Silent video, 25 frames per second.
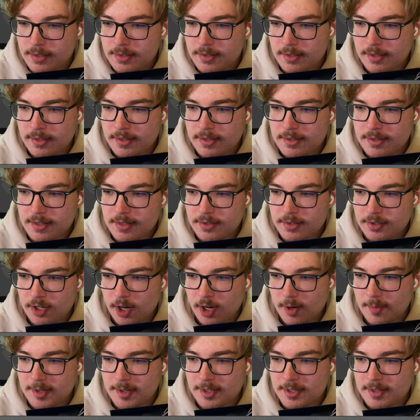guy's
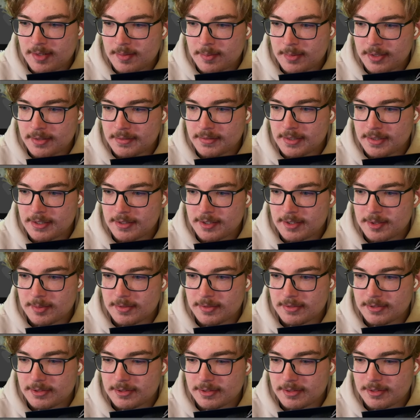commented in my videos
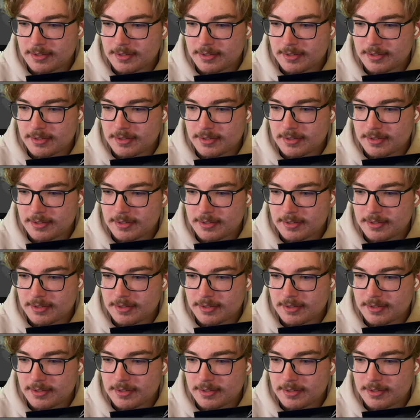before.